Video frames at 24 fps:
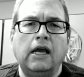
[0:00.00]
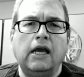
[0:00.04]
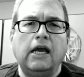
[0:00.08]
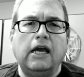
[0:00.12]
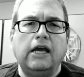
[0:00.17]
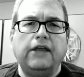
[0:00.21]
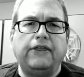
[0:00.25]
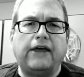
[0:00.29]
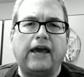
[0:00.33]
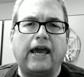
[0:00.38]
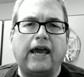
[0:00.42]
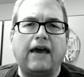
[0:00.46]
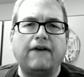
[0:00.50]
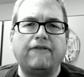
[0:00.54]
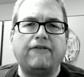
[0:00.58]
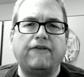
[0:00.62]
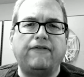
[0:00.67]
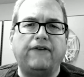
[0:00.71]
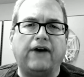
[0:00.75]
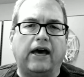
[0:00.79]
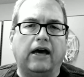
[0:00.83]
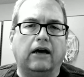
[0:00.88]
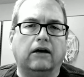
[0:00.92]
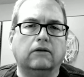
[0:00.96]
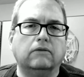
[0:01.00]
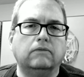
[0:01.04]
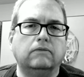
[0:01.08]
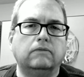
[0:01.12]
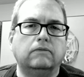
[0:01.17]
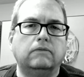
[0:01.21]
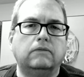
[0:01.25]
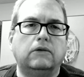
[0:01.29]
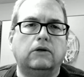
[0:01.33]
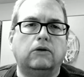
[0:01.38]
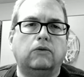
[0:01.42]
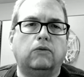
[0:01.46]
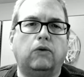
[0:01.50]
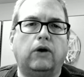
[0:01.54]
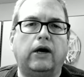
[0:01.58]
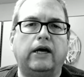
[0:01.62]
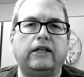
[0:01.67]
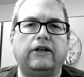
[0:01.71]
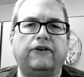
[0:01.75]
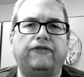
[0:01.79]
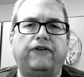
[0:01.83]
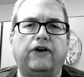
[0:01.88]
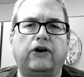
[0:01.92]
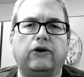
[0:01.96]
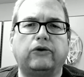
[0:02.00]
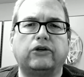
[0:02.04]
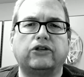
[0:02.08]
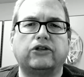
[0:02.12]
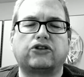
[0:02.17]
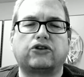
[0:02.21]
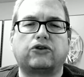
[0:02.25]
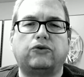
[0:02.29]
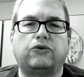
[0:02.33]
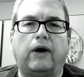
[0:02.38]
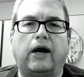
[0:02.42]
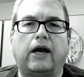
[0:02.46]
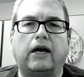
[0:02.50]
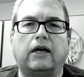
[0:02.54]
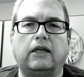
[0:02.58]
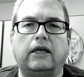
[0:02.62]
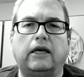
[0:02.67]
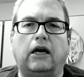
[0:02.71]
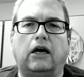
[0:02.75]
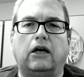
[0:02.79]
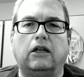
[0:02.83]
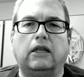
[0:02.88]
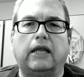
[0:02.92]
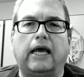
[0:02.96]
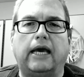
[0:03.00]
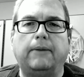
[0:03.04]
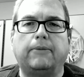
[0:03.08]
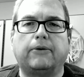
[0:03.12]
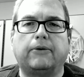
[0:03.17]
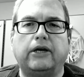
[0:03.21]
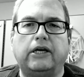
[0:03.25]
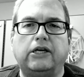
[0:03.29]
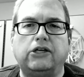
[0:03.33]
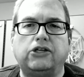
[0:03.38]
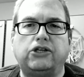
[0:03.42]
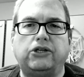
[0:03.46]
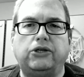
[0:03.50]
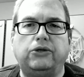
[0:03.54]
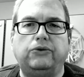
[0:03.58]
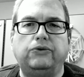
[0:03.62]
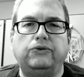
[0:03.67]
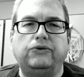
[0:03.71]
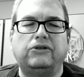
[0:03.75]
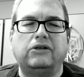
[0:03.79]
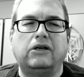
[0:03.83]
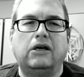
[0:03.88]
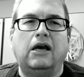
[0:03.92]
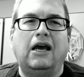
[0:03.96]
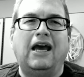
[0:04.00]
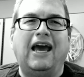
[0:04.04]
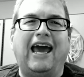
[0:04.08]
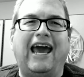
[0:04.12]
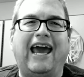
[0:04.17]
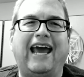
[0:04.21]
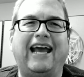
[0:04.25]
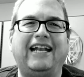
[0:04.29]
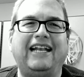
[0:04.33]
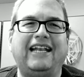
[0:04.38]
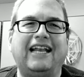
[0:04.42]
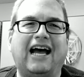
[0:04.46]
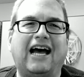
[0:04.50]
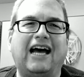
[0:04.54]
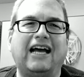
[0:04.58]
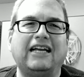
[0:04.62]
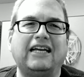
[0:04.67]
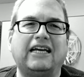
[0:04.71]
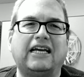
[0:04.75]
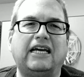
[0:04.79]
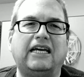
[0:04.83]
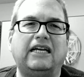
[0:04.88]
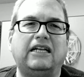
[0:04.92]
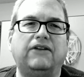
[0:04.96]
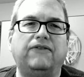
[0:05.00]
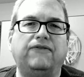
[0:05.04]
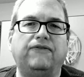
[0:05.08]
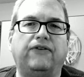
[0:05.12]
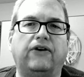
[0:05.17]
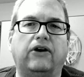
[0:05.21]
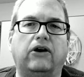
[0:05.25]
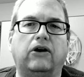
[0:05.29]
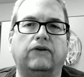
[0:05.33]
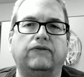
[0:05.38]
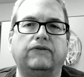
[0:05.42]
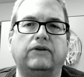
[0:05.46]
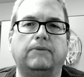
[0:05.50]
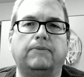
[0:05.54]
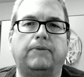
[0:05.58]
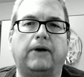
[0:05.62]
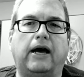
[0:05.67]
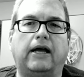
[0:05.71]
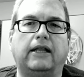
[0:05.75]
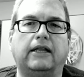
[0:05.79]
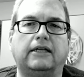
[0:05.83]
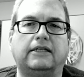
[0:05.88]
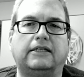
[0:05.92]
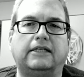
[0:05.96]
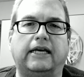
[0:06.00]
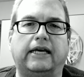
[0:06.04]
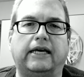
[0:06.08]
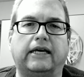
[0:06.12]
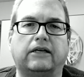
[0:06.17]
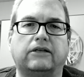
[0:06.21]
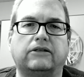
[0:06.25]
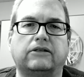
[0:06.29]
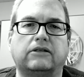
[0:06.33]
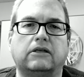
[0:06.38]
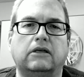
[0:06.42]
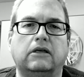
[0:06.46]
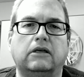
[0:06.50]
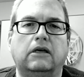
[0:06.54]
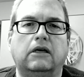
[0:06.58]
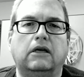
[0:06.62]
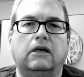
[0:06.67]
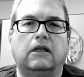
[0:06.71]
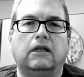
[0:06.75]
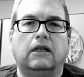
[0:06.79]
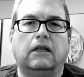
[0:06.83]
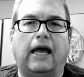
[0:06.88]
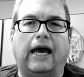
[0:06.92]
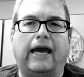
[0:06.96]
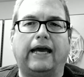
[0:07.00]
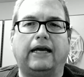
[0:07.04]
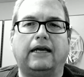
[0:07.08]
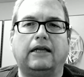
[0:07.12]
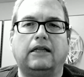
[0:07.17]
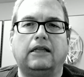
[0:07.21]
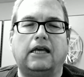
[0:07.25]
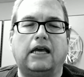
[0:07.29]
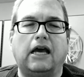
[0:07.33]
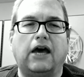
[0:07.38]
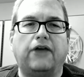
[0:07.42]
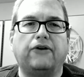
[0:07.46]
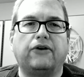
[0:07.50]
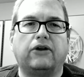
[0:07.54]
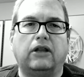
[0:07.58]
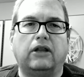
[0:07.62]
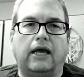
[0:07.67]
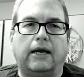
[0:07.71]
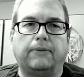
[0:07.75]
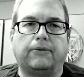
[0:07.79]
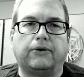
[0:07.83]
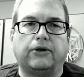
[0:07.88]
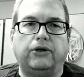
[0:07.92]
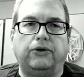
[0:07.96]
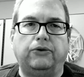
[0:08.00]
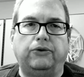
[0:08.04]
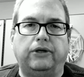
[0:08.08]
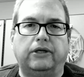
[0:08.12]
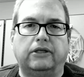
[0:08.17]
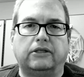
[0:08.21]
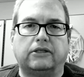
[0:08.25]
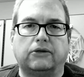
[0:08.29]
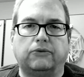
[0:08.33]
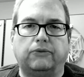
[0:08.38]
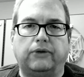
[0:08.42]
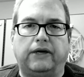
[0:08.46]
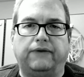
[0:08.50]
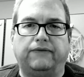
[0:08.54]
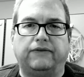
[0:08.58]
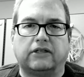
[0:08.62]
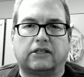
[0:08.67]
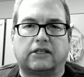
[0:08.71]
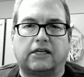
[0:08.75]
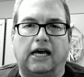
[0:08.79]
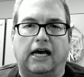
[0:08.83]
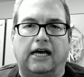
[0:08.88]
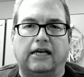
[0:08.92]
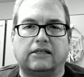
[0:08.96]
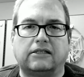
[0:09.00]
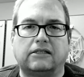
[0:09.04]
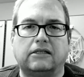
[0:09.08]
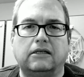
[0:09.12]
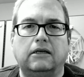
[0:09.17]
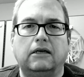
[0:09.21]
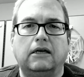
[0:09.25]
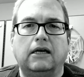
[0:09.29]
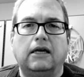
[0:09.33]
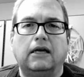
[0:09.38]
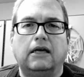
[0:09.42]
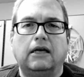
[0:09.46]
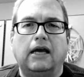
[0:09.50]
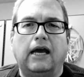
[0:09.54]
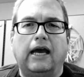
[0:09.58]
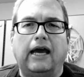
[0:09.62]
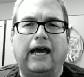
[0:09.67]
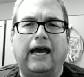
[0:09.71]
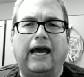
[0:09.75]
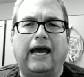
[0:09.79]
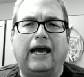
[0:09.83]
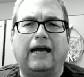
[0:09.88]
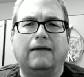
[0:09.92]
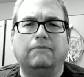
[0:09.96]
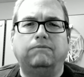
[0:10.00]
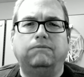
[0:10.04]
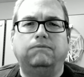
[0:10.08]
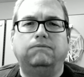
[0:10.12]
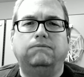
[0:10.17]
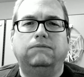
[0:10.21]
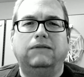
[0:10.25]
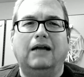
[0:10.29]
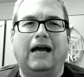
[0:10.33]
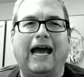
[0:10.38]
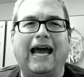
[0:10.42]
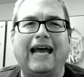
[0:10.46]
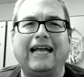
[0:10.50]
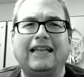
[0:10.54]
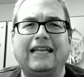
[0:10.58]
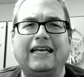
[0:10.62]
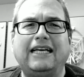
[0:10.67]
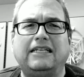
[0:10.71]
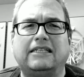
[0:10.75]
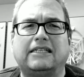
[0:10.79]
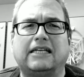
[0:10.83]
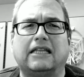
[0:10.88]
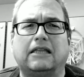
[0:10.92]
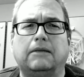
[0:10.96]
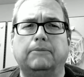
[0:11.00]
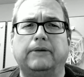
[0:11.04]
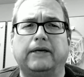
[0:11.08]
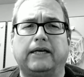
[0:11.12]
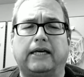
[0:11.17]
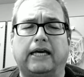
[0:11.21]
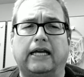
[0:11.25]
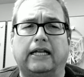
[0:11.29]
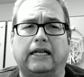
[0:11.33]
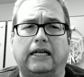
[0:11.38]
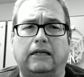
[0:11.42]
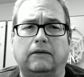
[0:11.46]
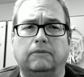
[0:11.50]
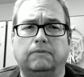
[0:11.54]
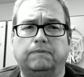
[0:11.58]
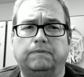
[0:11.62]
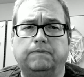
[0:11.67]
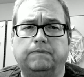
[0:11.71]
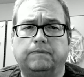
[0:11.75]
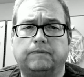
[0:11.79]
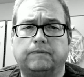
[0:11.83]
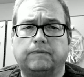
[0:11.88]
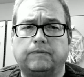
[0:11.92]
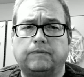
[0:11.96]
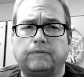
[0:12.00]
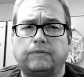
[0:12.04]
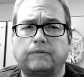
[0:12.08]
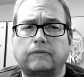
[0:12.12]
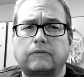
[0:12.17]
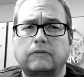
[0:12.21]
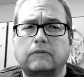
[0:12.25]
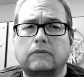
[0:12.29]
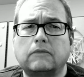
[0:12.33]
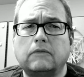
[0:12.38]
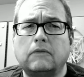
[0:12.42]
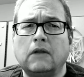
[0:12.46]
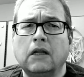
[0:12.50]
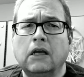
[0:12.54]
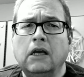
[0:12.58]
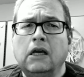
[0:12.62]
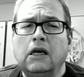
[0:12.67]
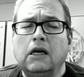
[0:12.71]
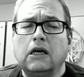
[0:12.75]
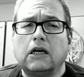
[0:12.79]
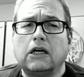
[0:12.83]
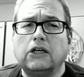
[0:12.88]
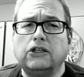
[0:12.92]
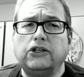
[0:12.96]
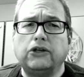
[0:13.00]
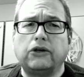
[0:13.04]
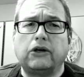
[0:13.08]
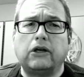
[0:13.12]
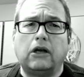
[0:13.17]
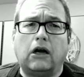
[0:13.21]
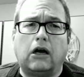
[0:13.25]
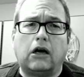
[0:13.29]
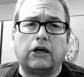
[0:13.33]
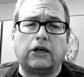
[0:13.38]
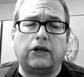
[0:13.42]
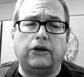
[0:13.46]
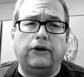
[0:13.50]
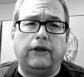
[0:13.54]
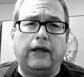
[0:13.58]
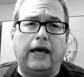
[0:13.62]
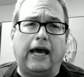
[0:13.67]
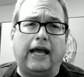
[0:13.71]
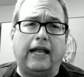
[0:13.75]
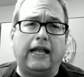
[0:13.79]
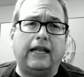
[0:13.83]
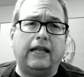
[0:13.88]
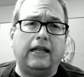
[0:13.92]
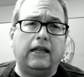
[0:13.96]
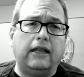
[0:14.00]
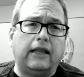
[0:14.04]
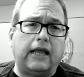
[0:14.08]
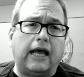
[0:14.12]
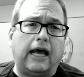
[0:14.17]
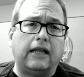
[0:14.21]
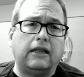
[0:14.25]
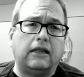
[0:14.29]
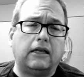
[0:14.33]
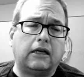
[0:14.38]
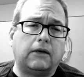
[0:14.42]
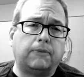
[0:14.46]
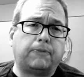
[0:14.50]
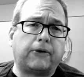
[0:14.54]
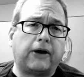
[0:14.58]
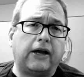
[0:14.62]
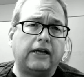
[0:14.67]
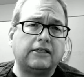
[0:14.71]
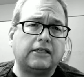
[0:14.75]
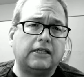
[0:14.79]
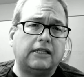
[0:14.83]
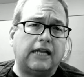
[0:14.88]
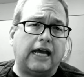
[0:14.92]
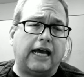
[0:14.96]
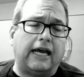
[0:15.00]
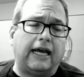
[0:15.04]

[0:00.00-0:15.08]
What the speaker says: The AFL wanted to focus squarely on labor issues and not get involved in politics, like the other labor unions that we have discussed, at least at the beginning. Because you could argue that the present-day